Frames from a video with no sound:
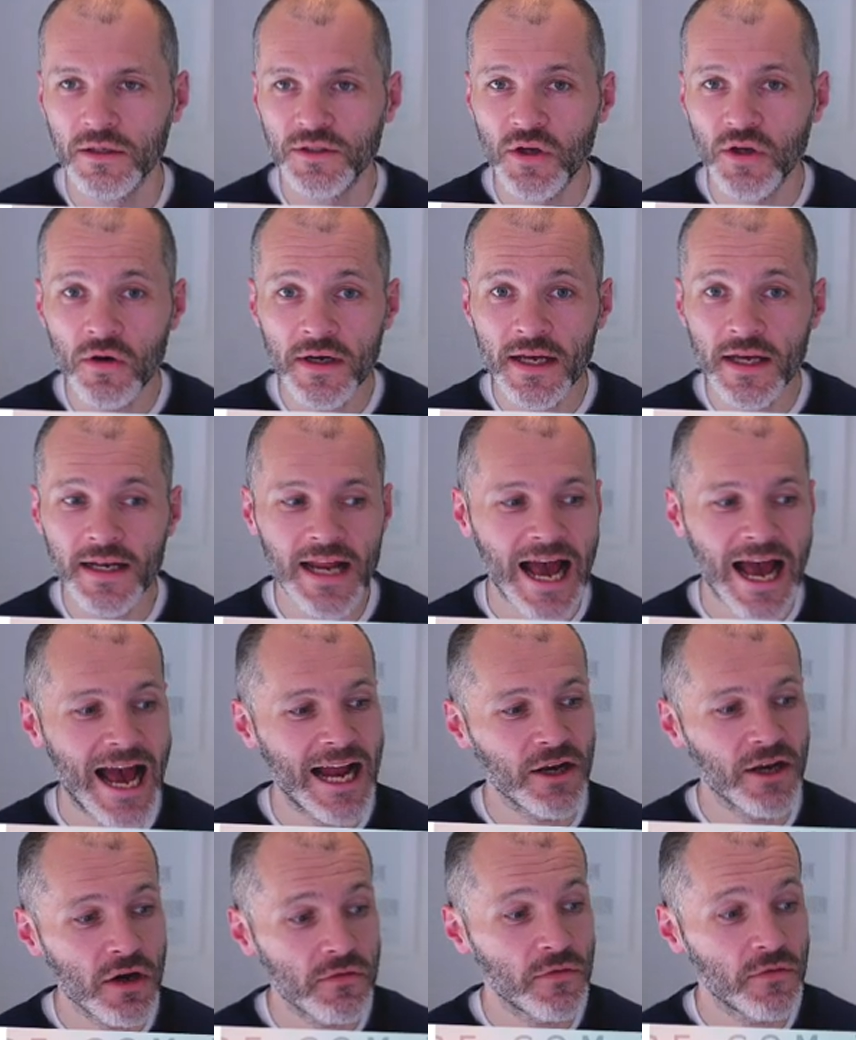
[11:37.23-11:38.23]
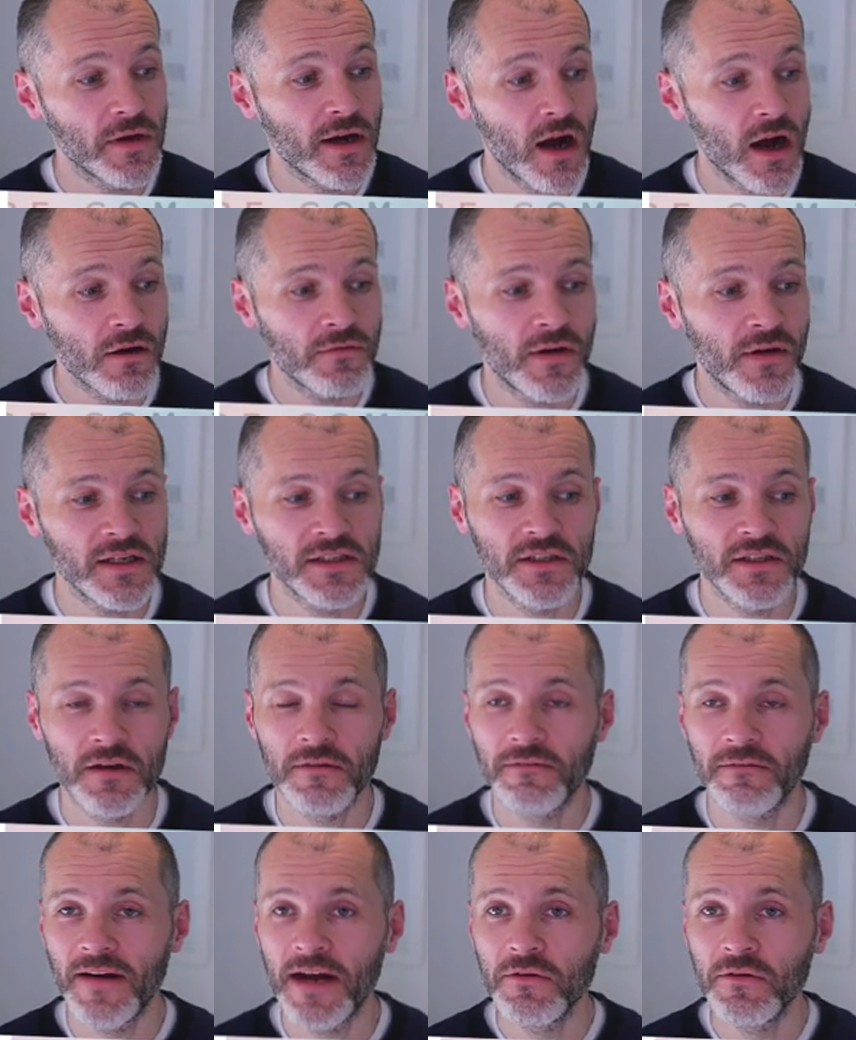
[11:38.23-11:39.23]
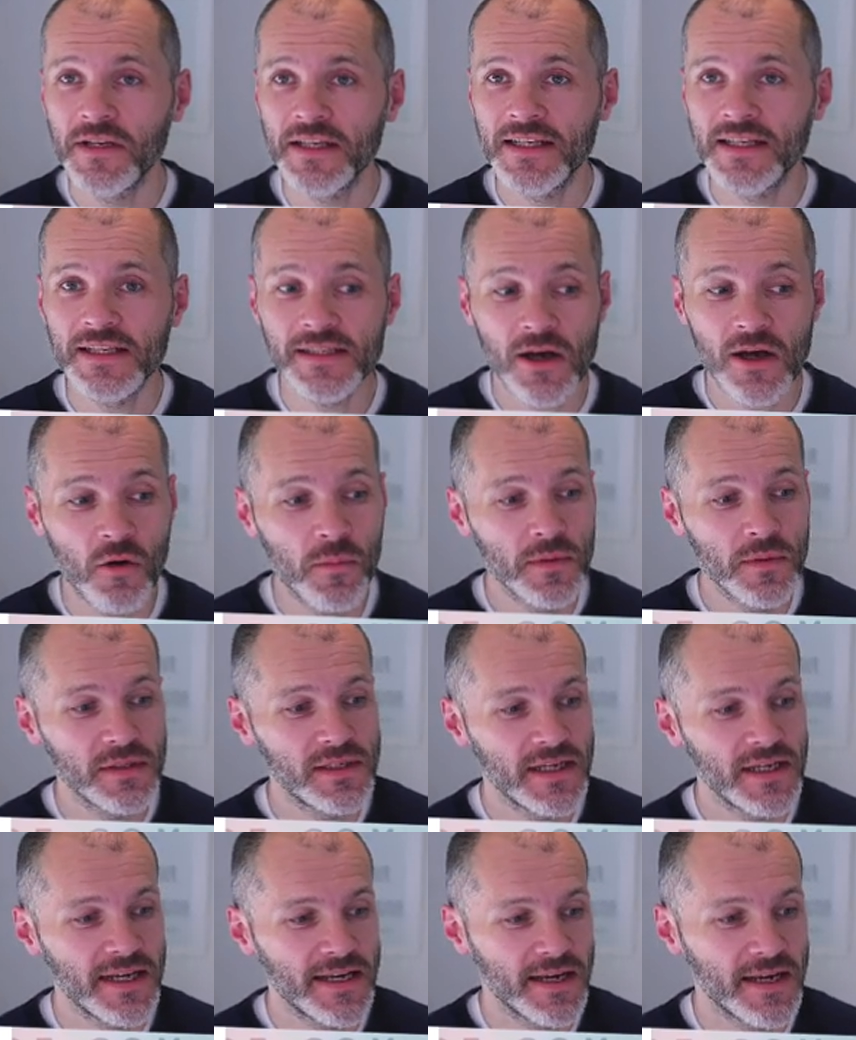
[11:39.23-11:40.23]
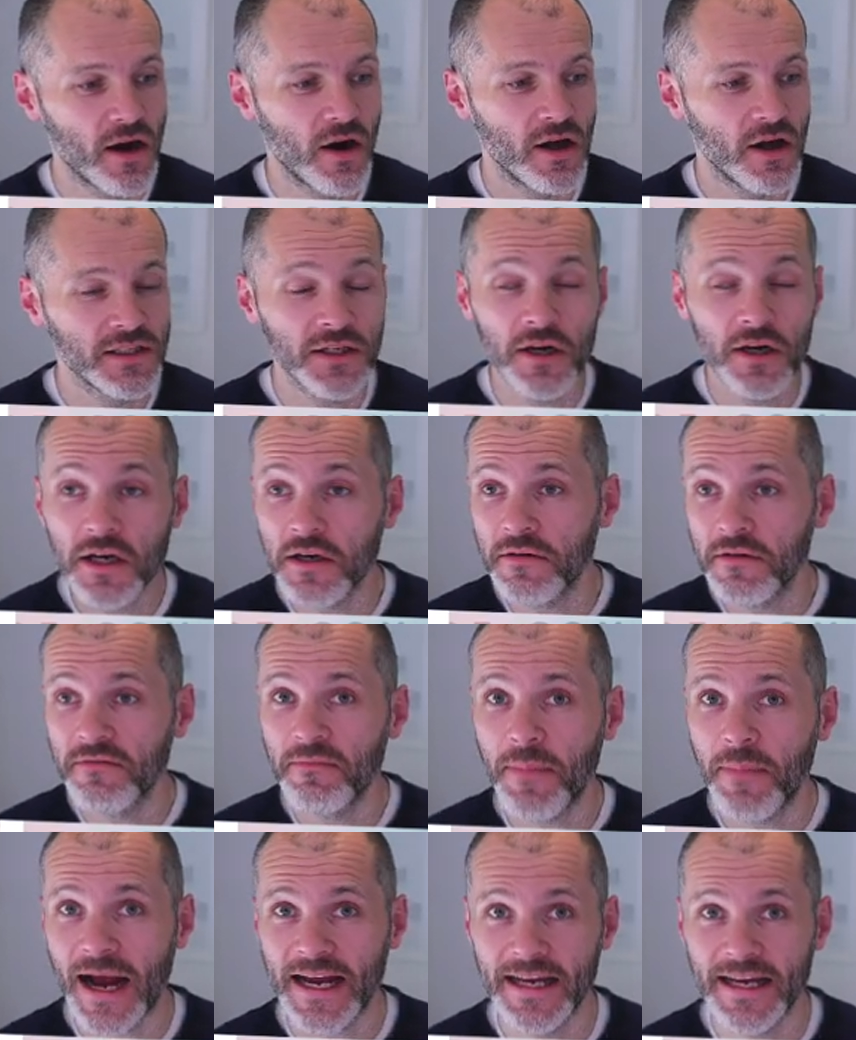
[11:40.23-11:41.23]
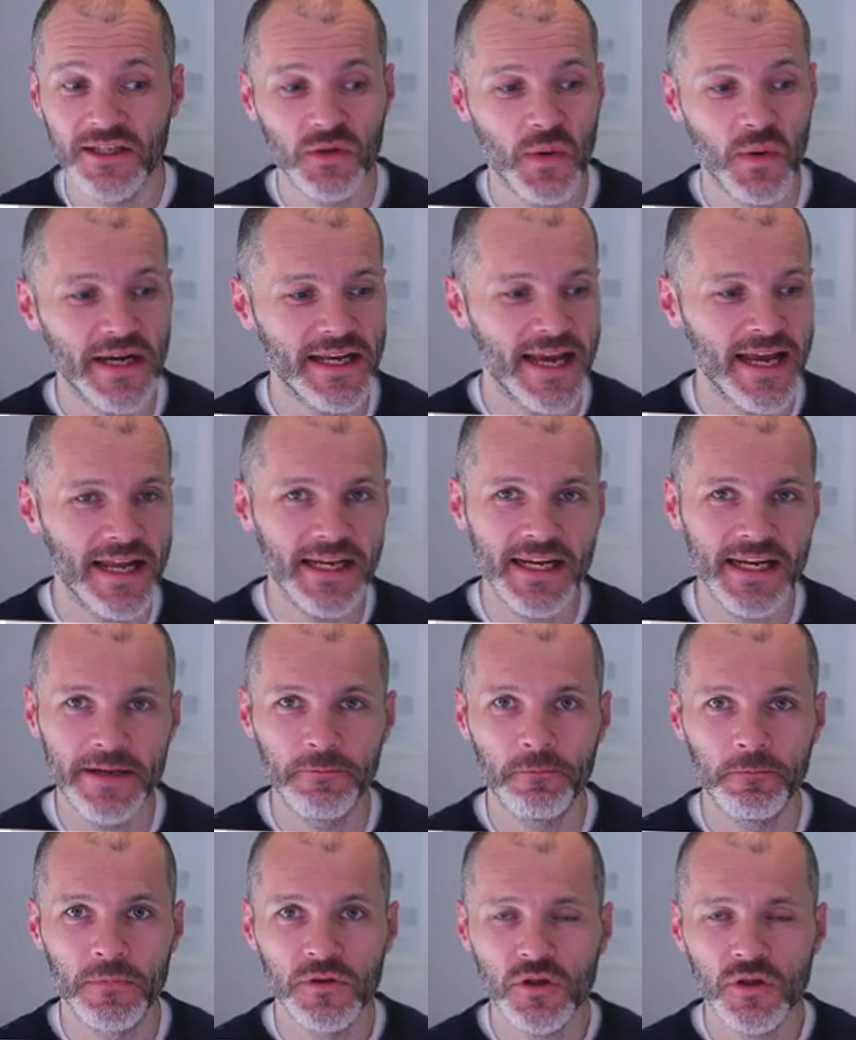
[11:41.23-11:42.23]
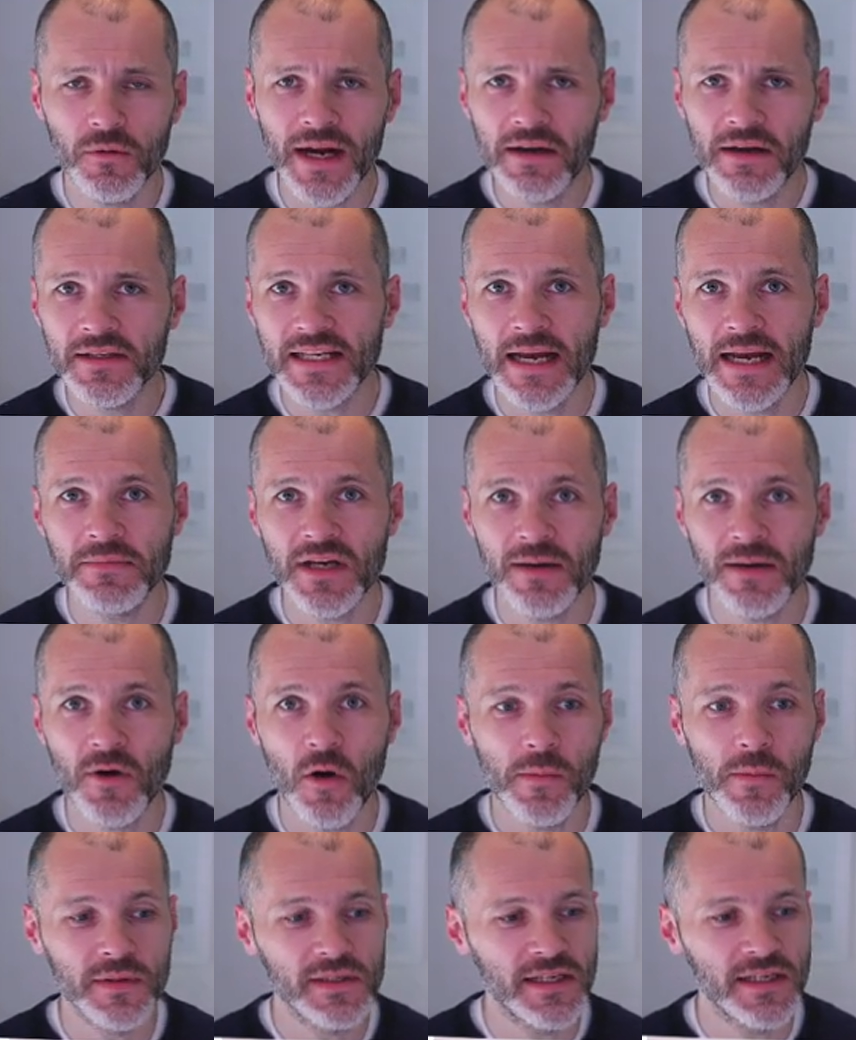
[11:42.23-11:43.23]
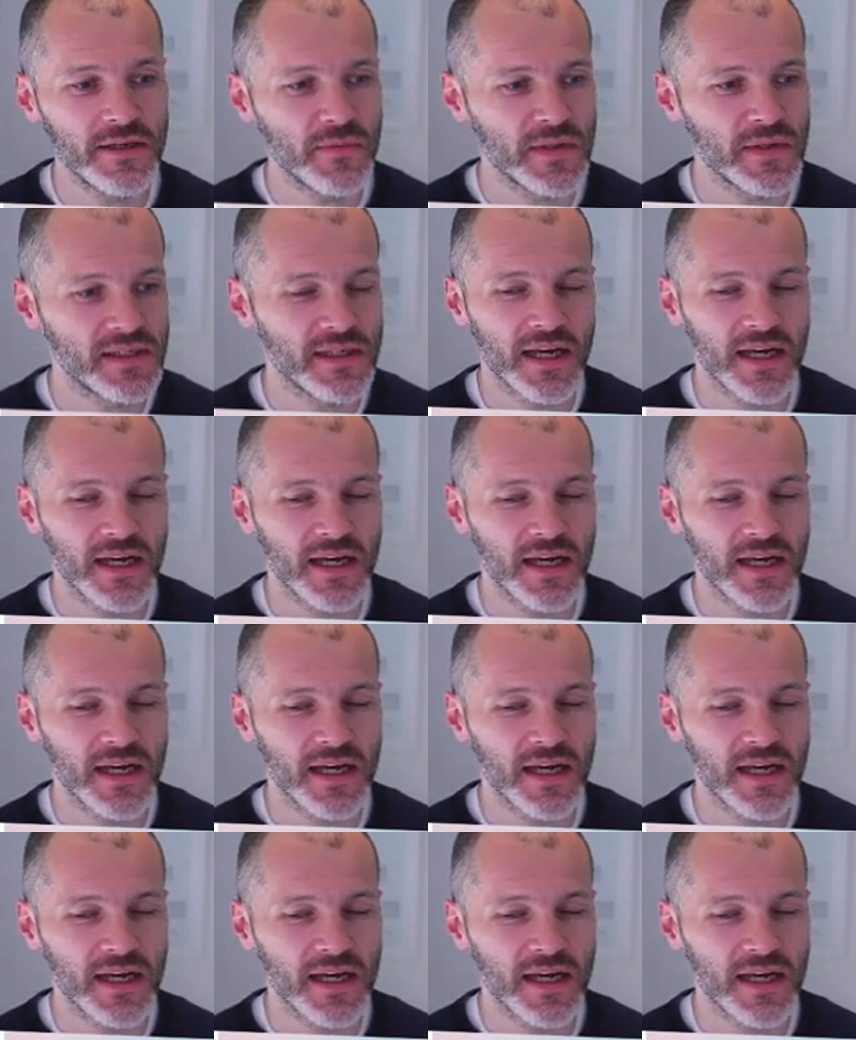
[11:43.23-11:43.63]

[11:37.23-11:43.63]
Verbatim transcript: Duncan and Griffin Cockfoster founded this OpenSea alternative back in 2018. So around the same time OpenSea was